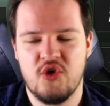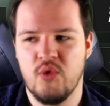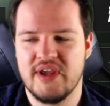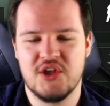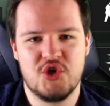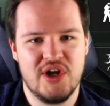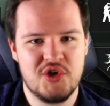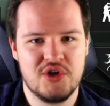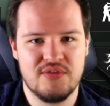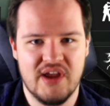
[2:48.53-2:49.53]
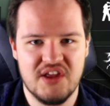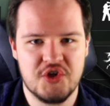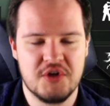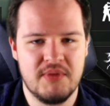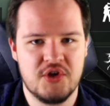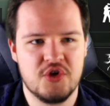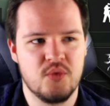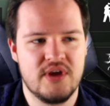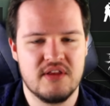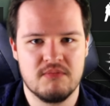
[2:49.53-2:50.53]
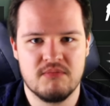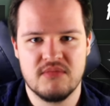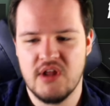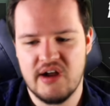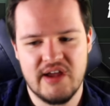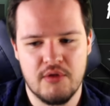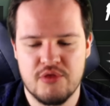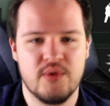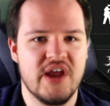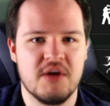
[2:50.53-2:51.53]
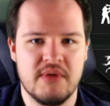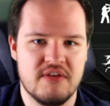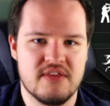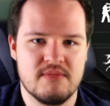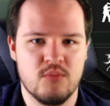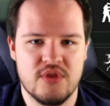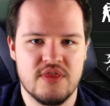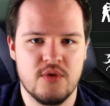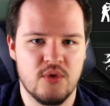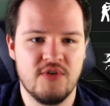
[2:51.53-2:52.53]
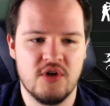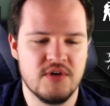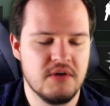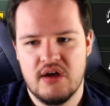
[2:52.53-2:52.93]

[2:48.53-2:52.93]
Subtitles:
quick injection of edge to make sure we can knock out 3 enemies with the revolver.